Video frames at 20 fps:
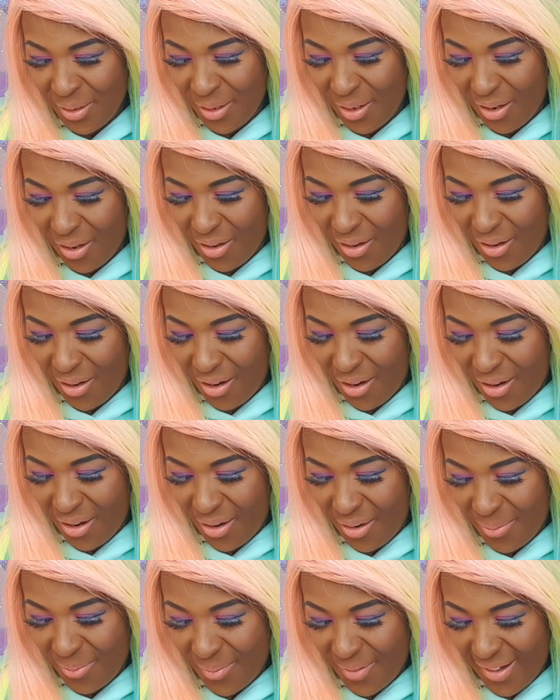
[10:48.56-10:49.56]

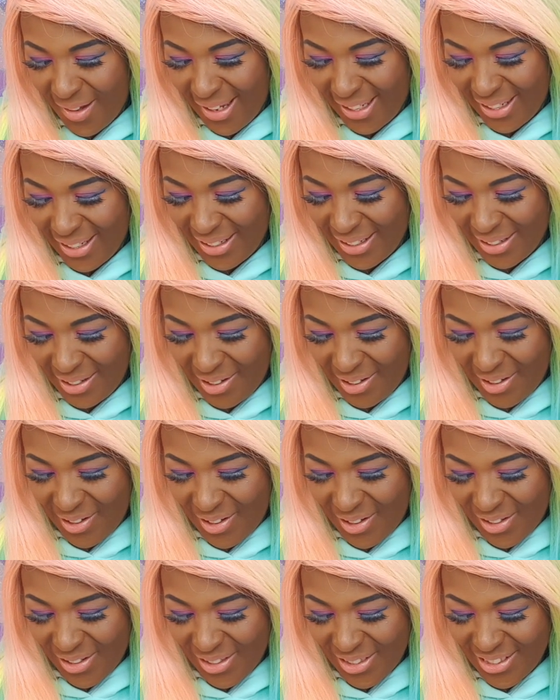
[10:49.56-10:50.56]
Oh my
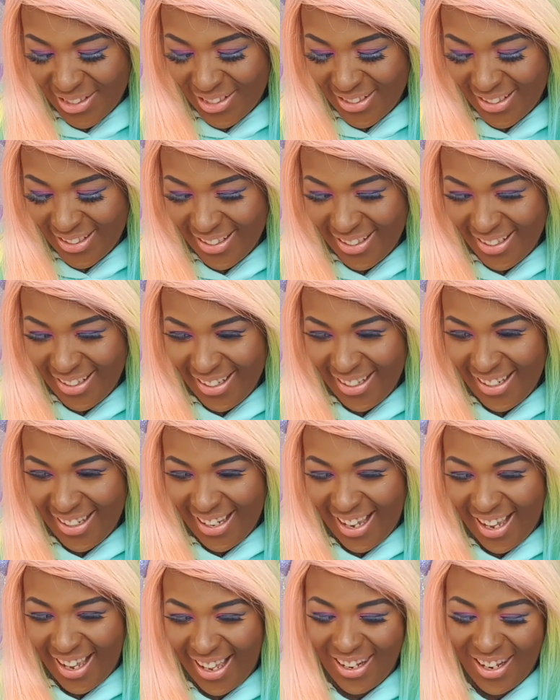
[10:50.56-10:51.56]
gosh.
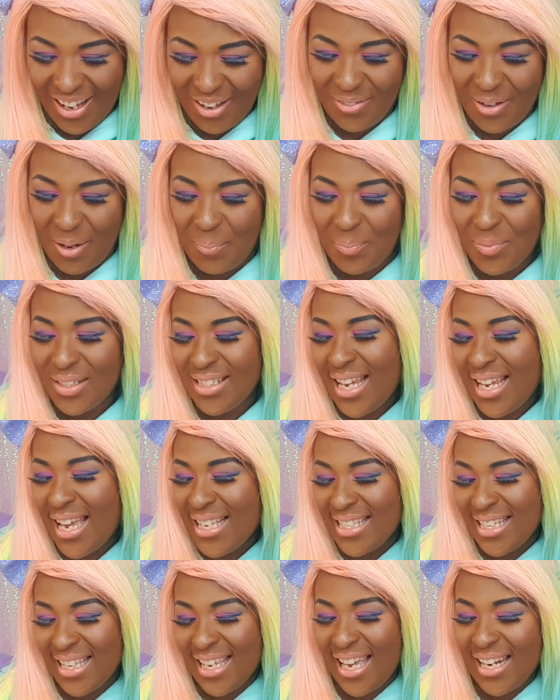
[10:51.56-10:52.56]
I love it. The
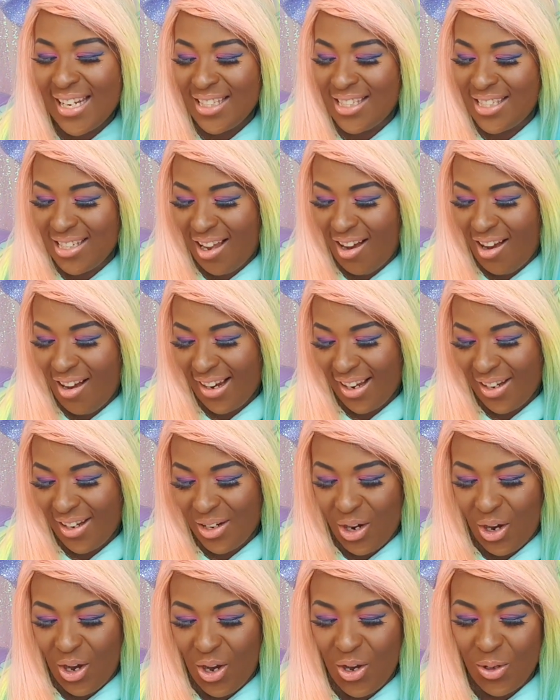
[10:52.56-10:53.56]
days are getting dark
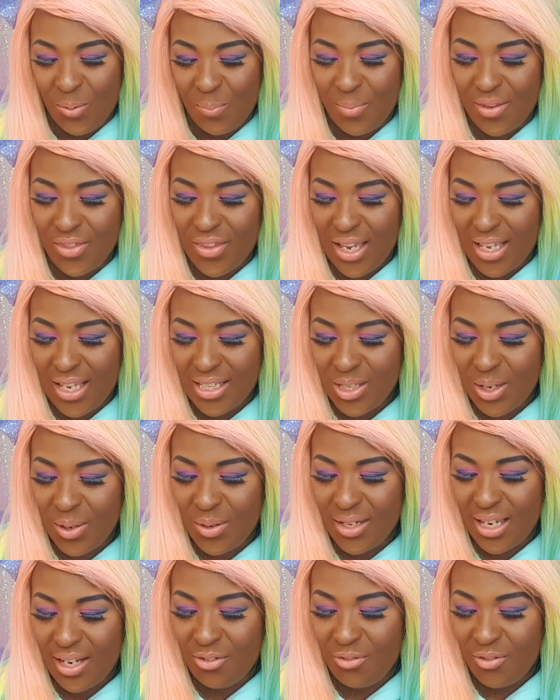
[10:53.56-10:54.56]
and cold, but there's no
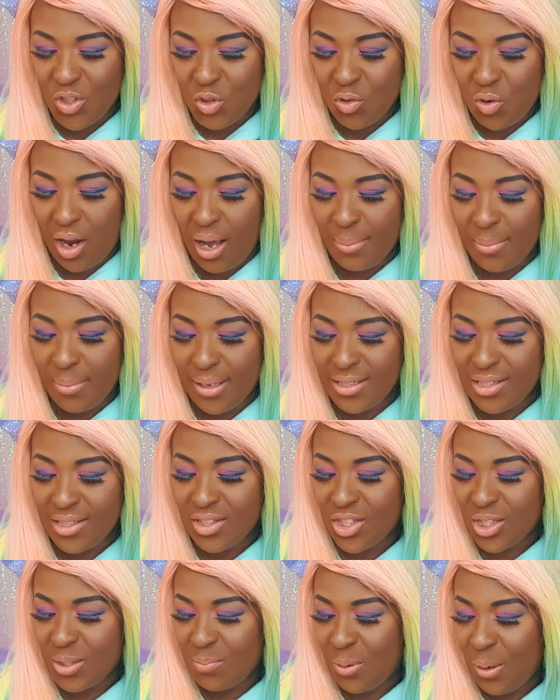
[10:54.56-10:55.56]
need for dramas.
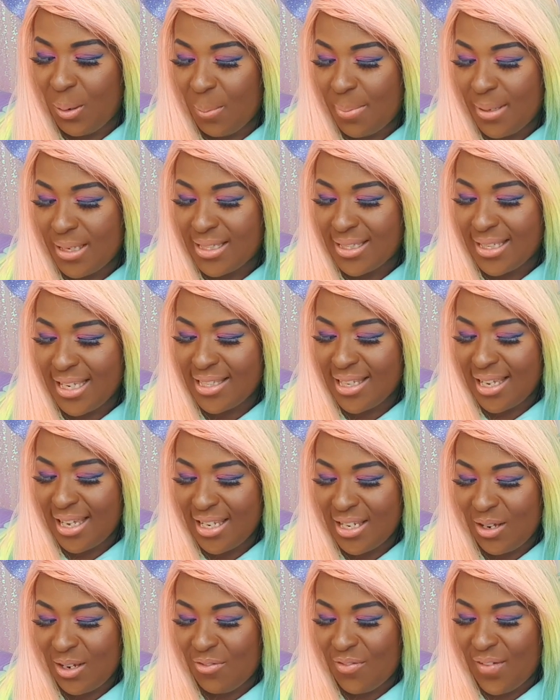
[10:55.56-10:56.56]
Just put biscuits
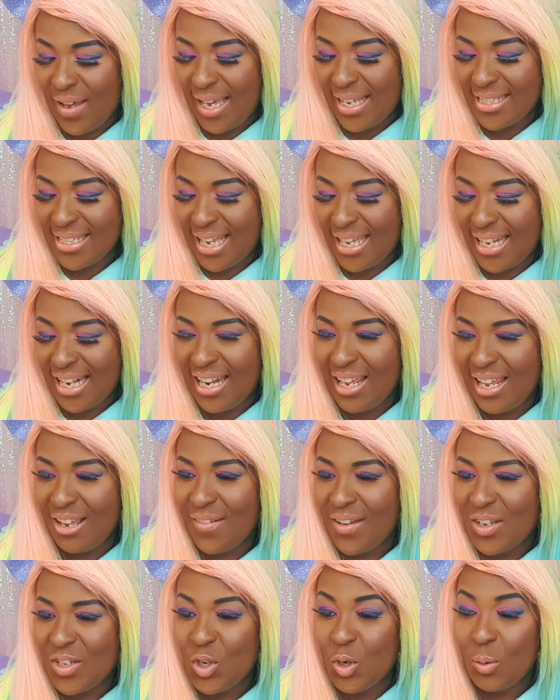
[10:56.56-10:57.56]
in your face and
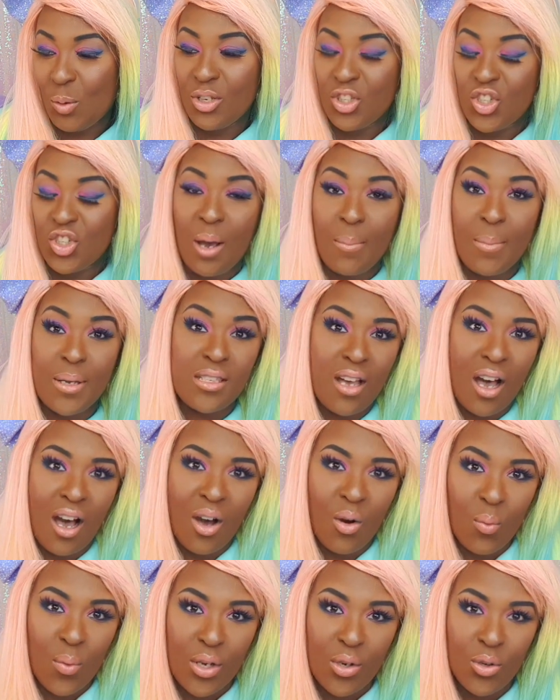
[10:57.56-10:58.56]
live in your pajamas.
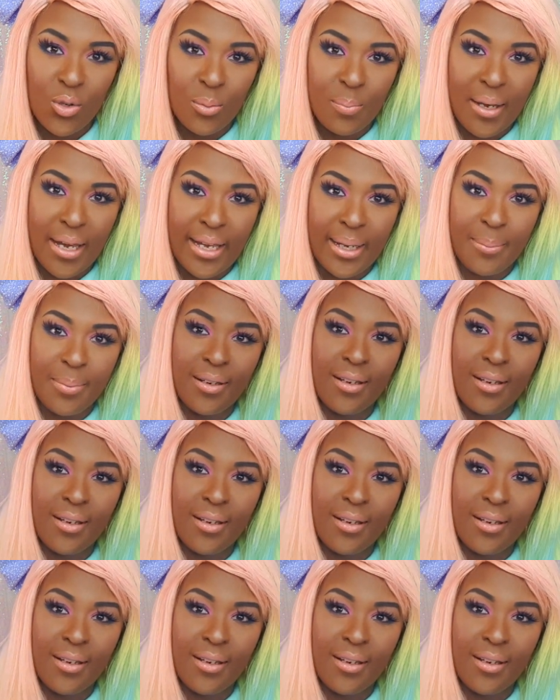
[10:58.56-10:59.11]
Aren't we all, babe?